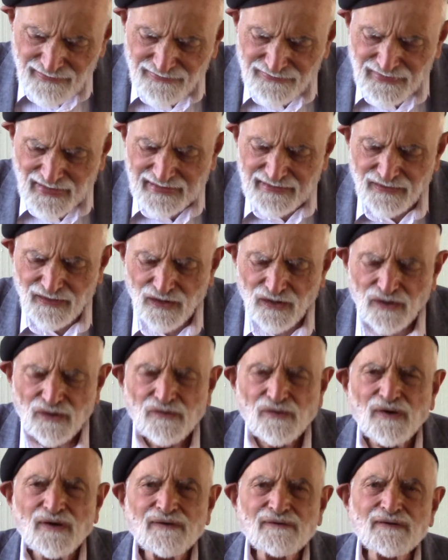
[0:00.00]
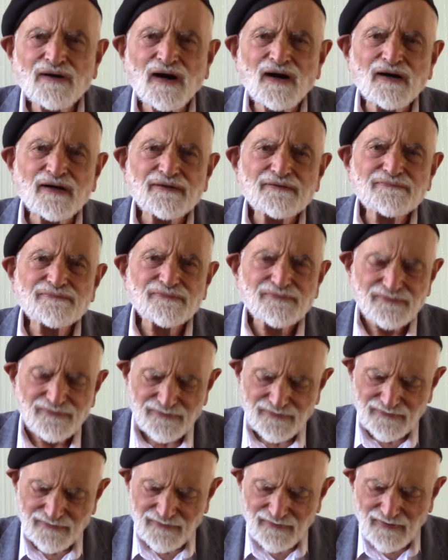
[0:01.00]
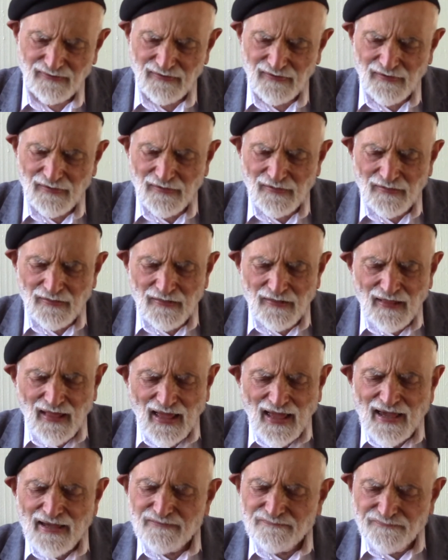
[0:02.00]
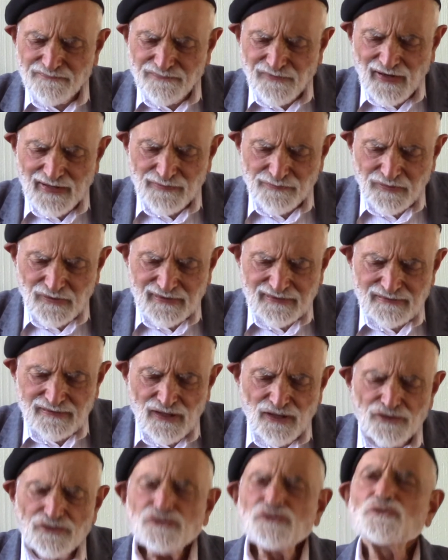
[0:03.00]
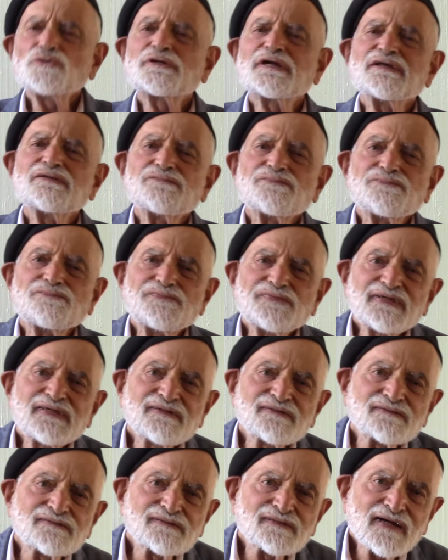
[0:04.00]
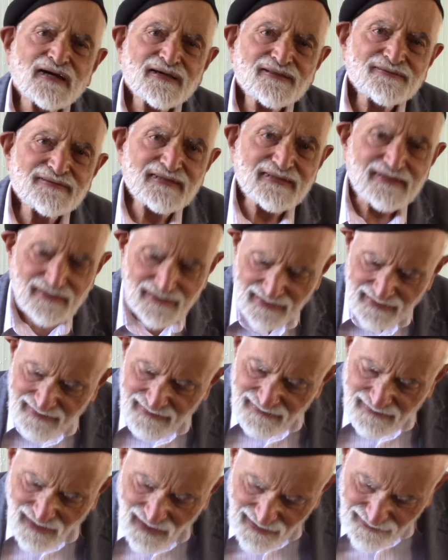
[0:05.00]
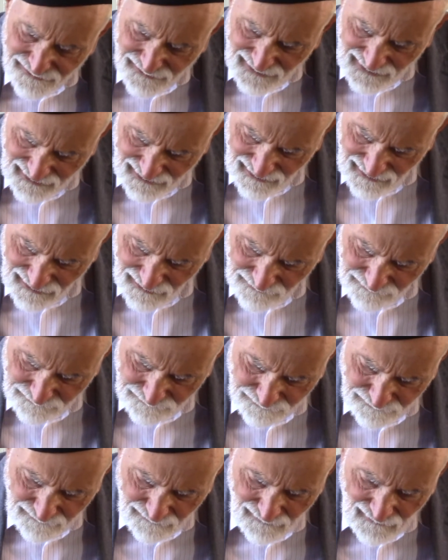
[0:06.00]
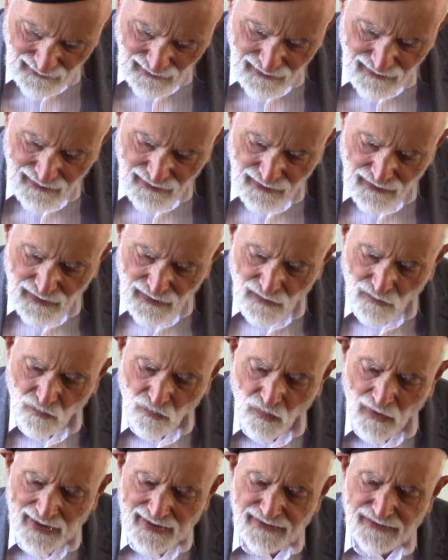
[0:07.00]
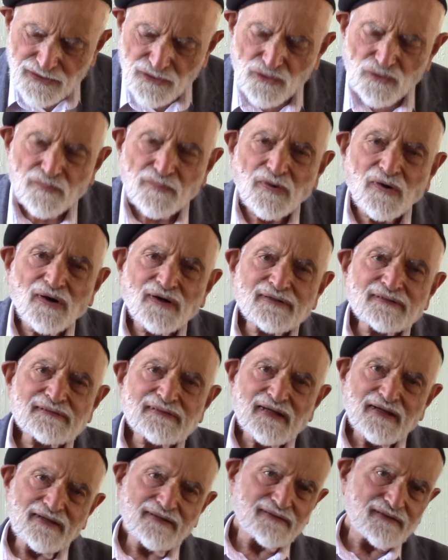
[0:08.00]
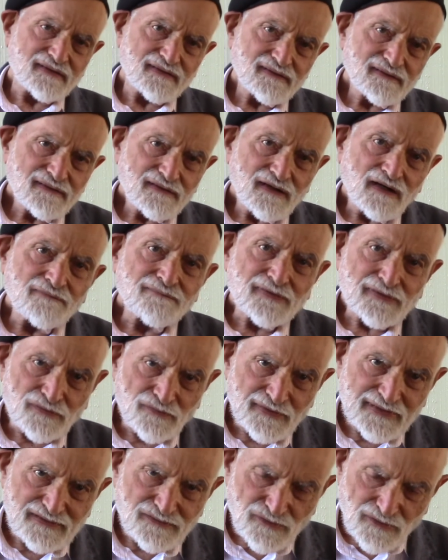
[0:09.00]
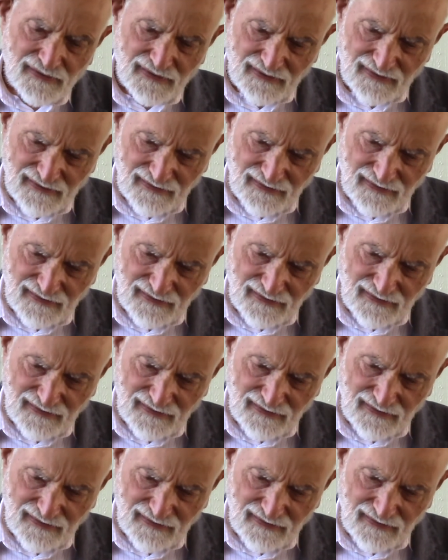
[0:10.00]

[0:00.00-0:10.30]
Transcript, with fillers: They are alive and vibrant. You can feel the enlivening when you partake of a green drink.